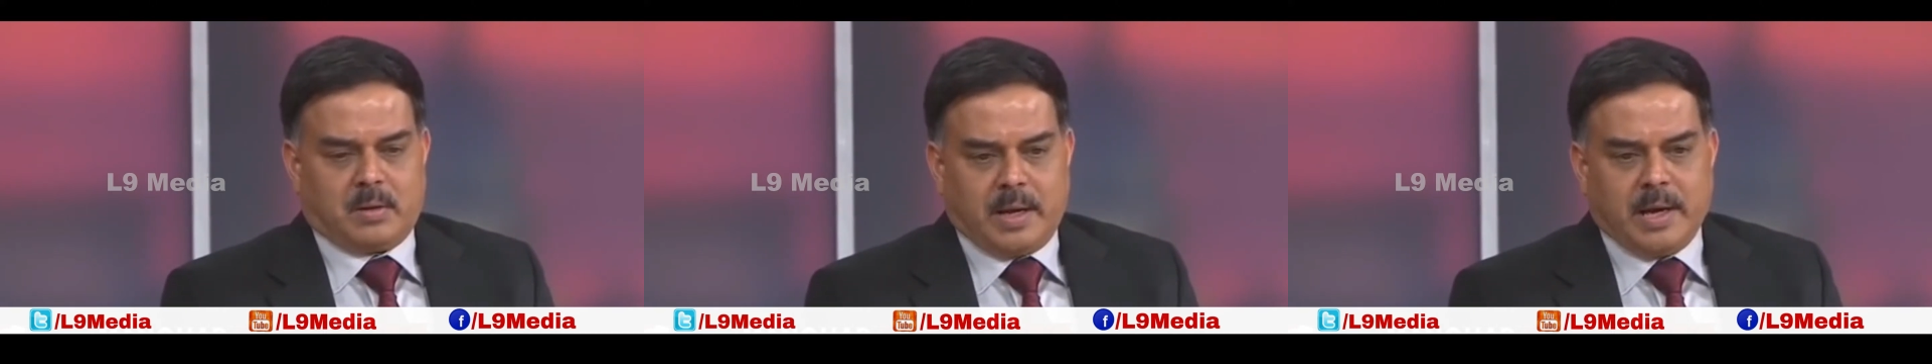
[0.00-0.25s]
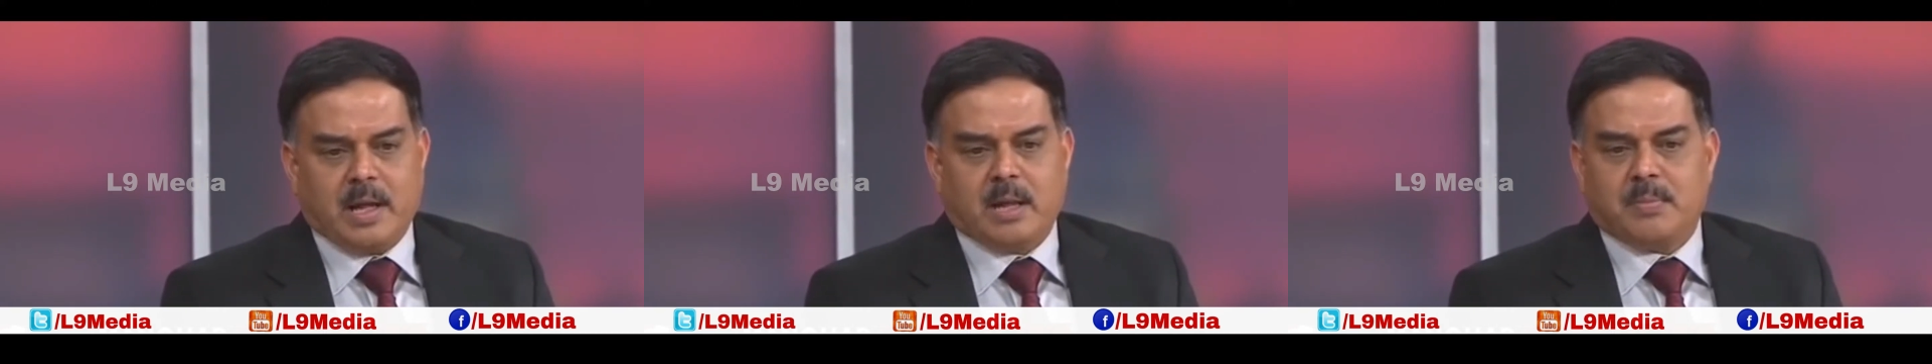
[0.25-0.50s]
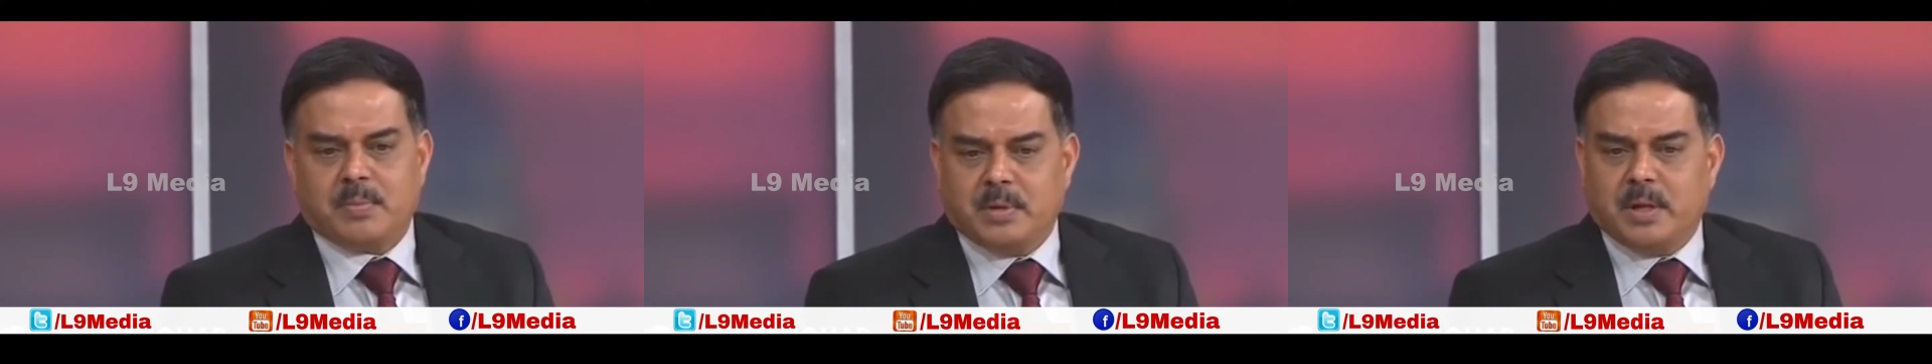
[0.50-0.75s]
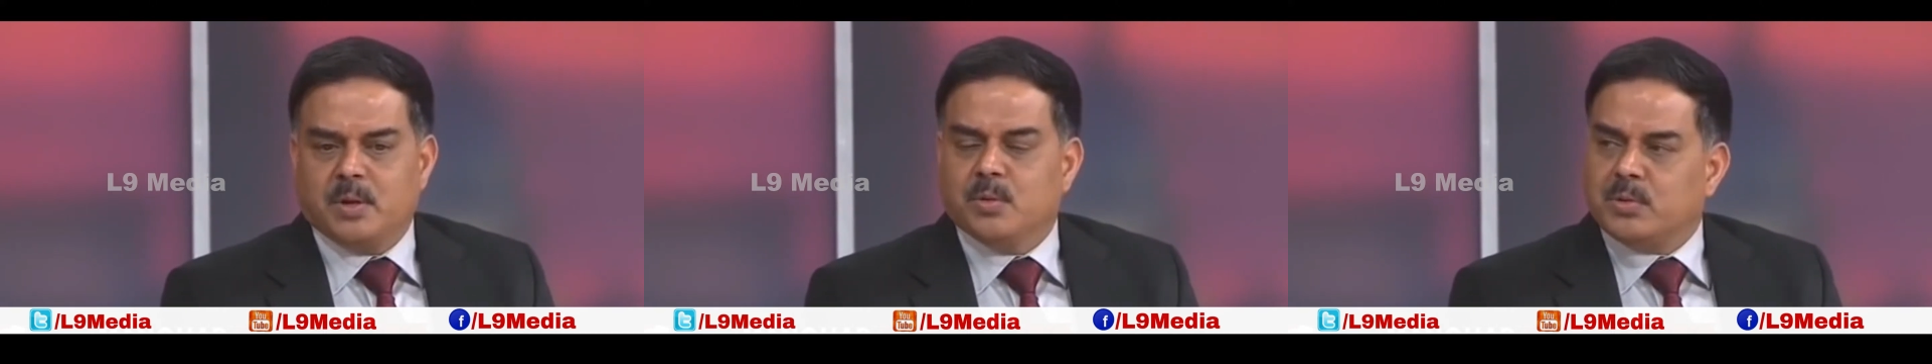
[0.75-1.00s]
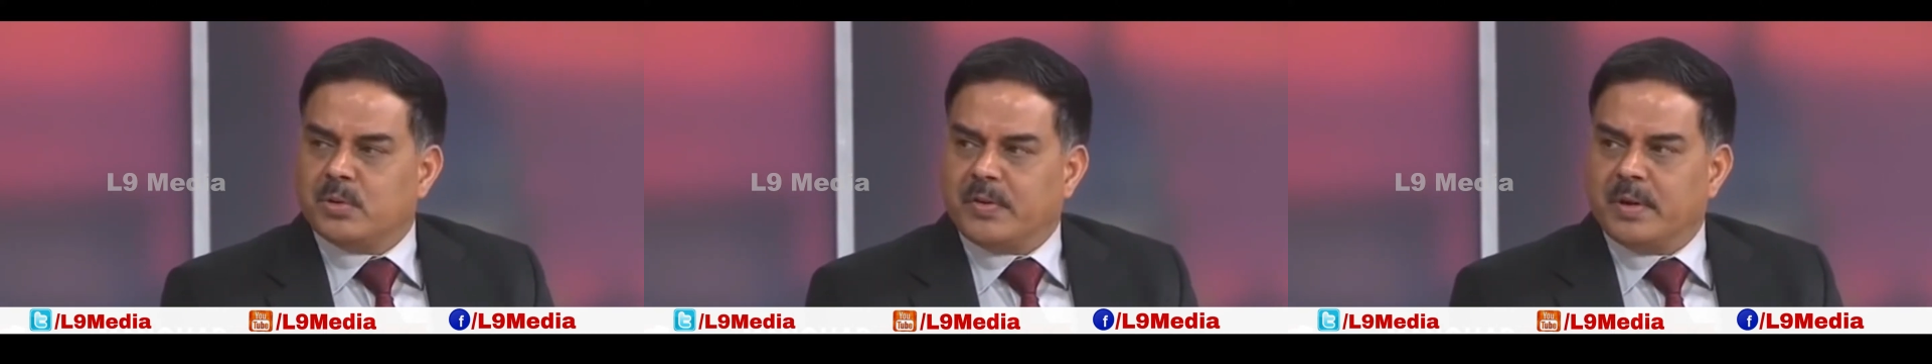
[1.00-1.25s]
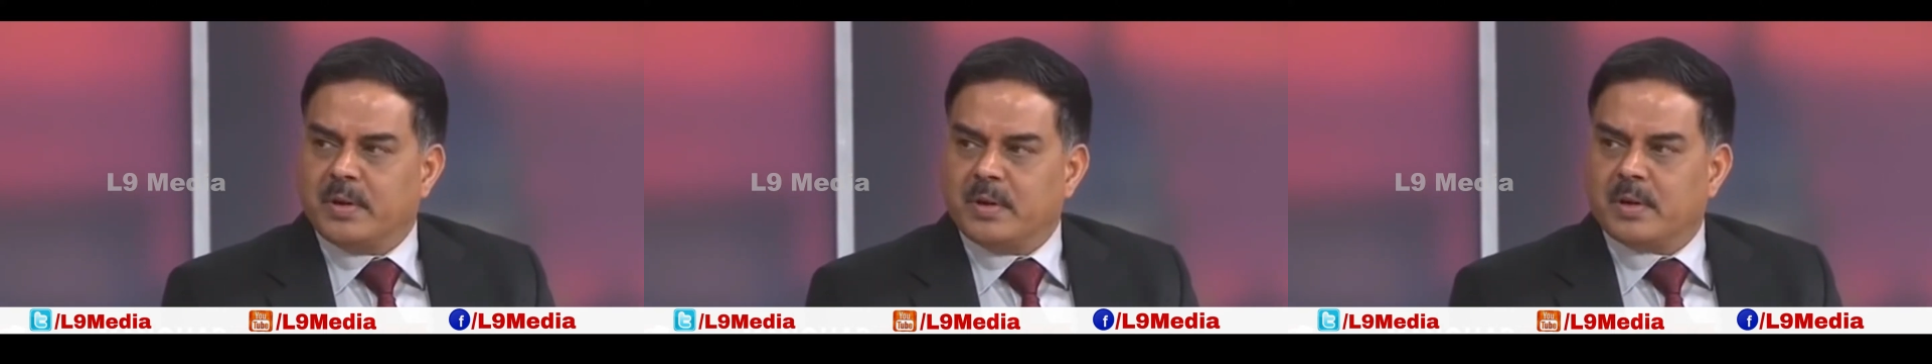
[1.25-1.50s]
help the youth
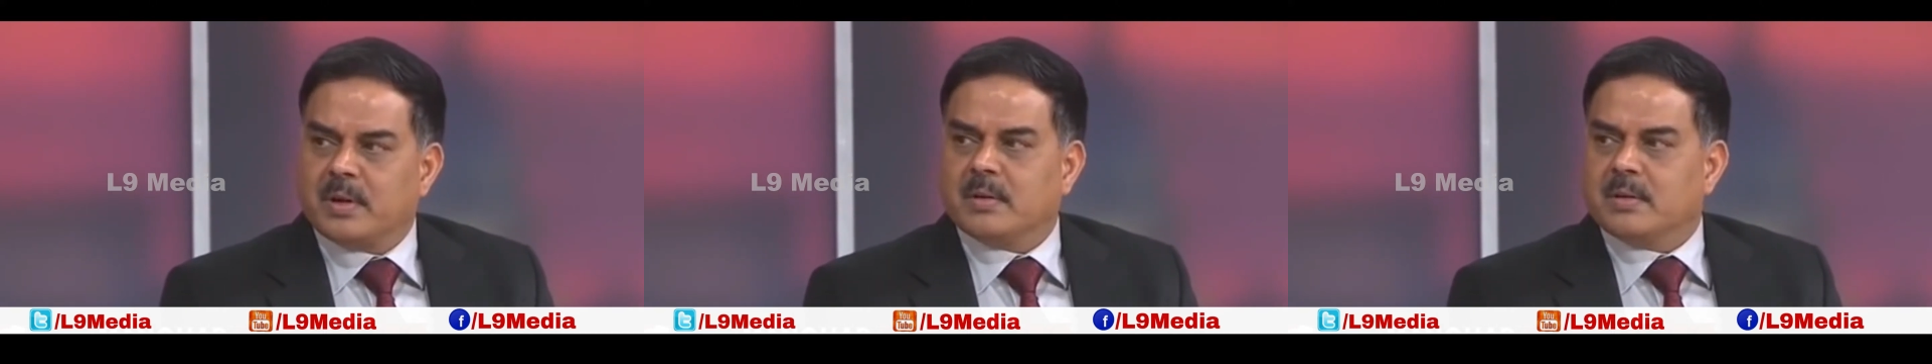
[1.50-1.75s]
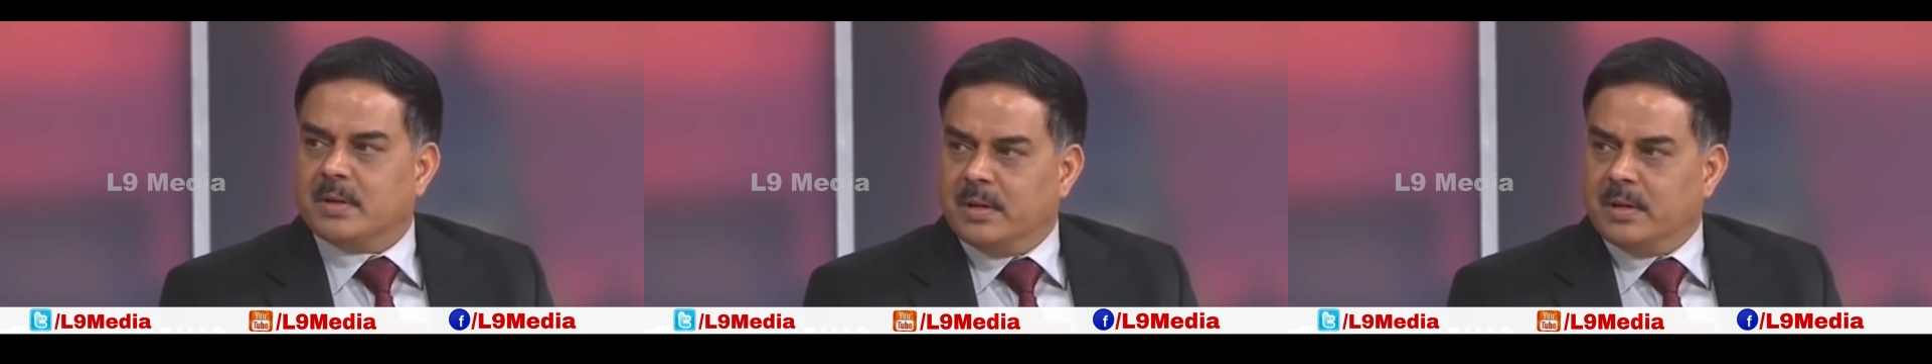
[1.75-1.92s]
of India